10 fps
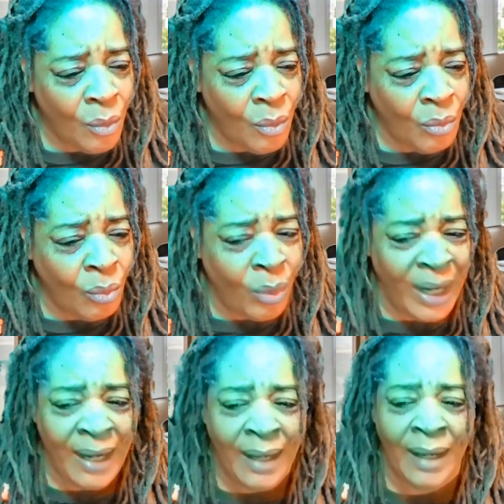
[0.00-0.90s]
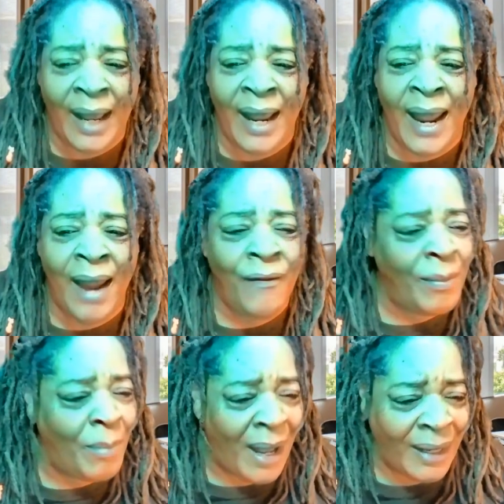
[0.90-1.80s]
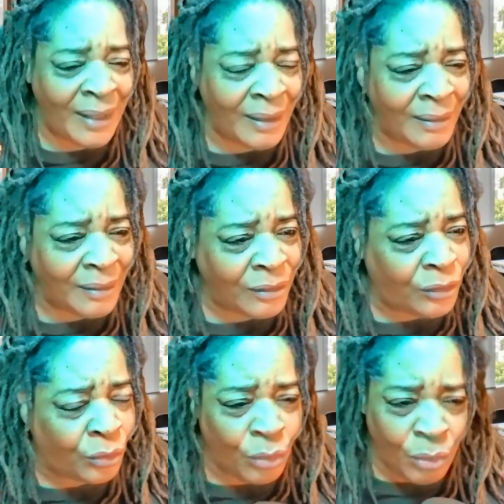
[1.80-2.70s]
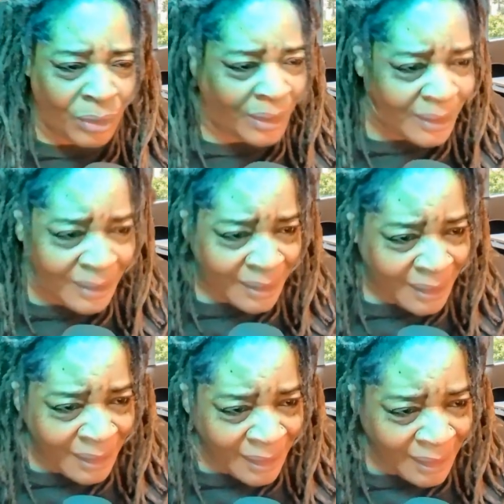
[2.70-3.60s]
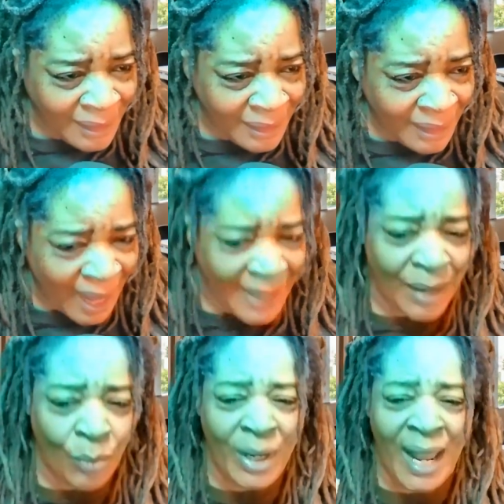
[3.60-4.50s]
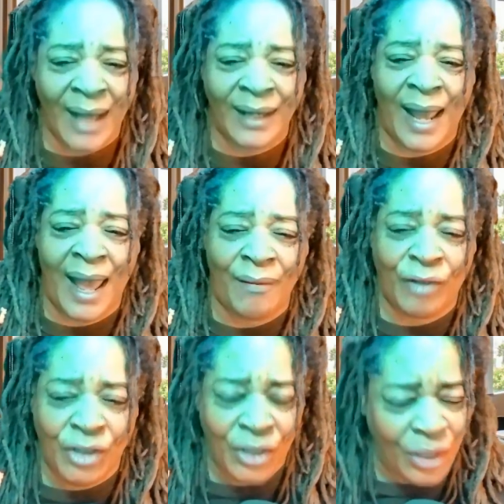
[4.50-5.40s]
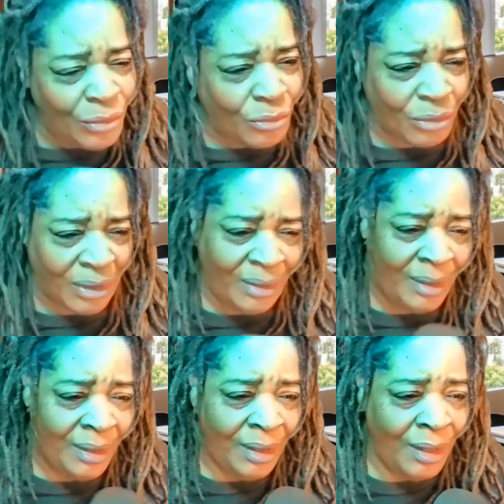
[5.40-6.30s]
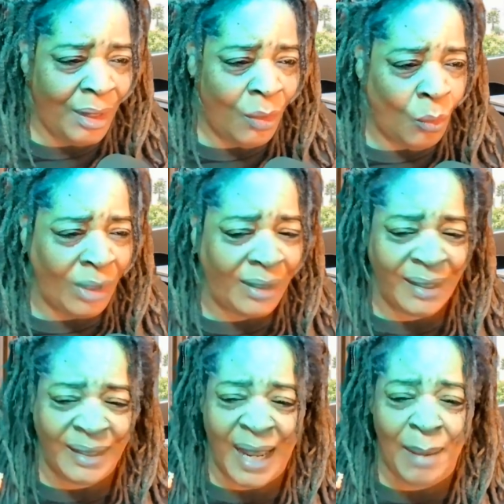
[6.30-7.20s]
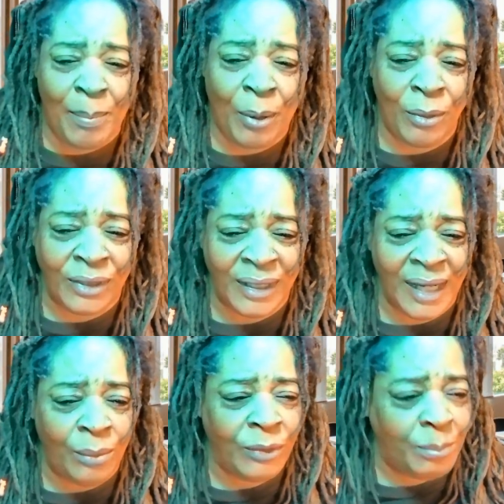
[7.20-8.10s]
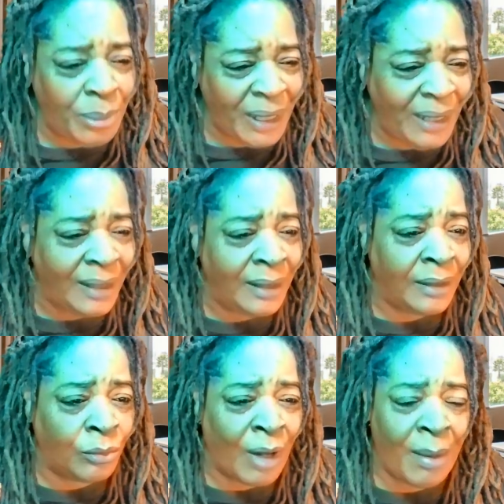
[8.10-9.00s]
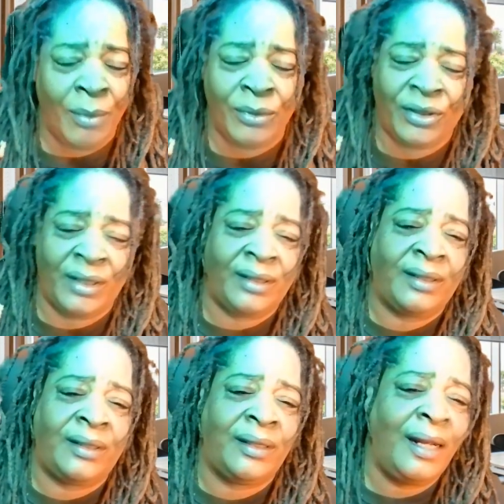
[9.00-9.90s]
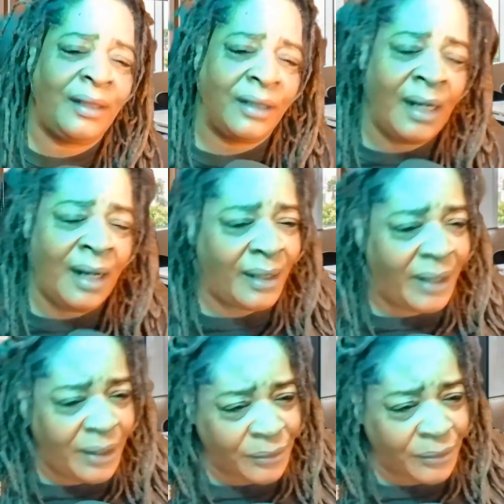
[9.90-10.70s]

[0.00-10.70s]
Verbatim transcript: We everybody screwed us and then we had to have children with the same person that was beating us right it was just such an unhealthy